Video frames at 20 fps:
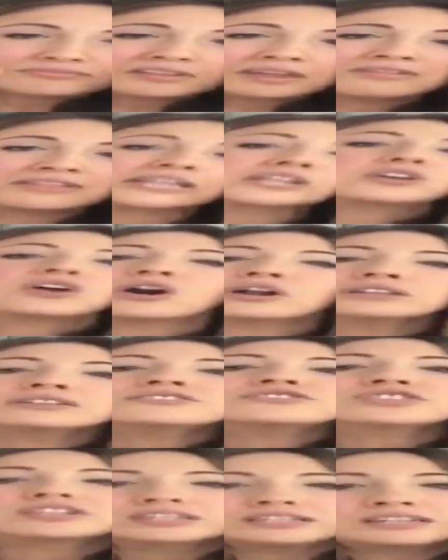That
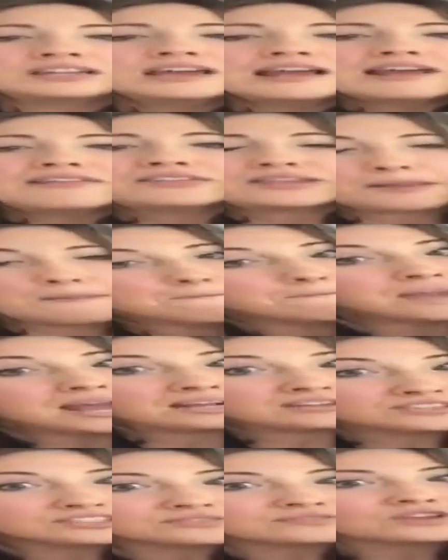collagen, the
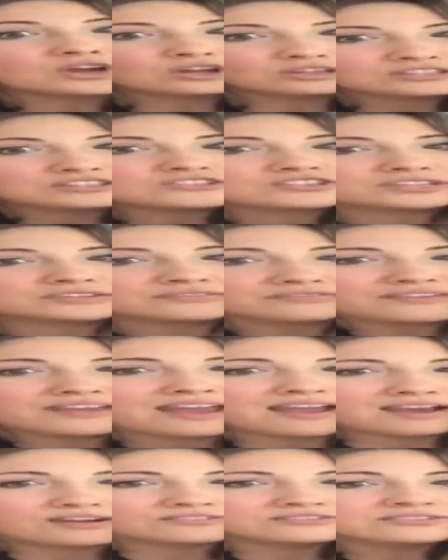amount of collagen
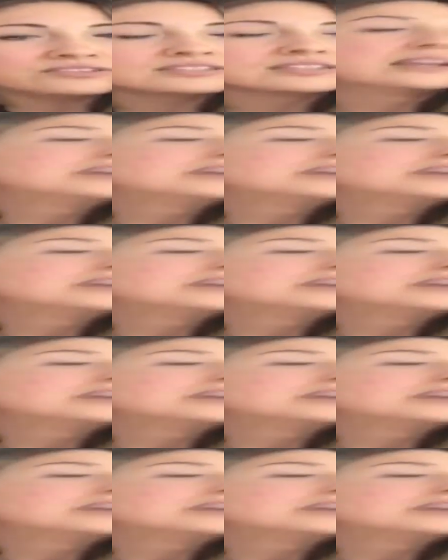found